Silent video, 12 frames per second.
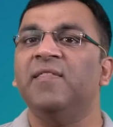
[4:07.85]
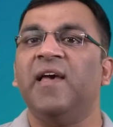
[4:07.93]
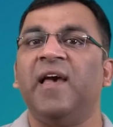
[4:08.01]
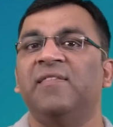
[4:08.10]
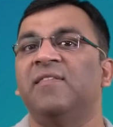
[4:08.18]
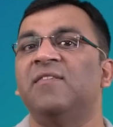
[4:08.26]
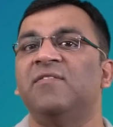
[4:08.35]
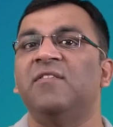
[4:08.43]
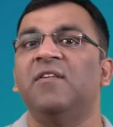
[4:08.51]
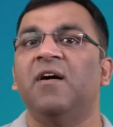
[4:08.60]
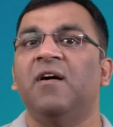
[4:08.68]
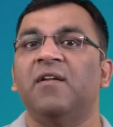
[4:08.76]
the
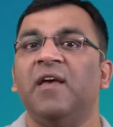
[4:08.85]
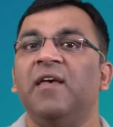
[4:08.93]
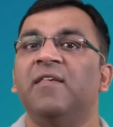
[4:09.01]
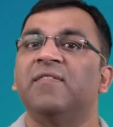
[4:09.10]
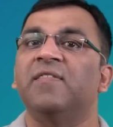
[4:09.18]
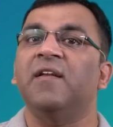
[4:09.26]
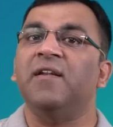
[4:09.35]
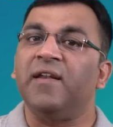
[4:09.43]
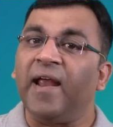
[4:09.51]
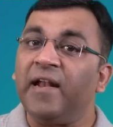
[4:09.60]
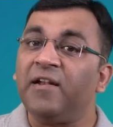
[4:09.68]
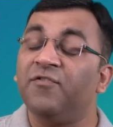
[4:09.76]
SSGR is the
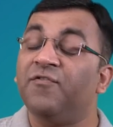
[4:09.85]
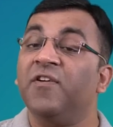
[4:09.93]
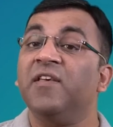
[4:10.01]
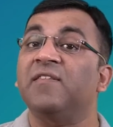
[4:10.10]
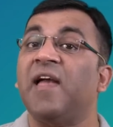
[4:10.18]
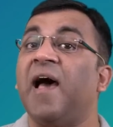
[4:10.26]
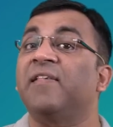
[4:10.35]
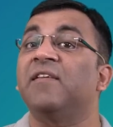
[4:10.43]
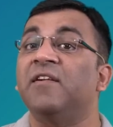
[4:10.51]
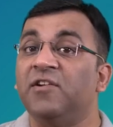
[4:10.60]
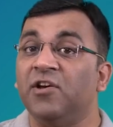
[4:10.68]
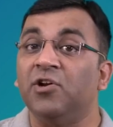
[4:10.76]
net fixed
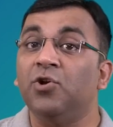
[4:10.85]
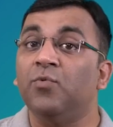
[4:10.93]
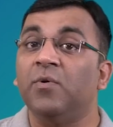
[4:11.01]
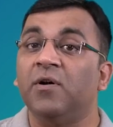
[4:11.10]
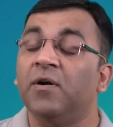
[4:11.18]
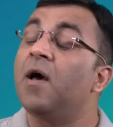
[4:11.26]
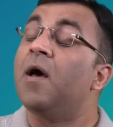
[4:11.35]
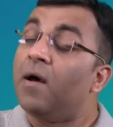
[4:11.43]
asset turnover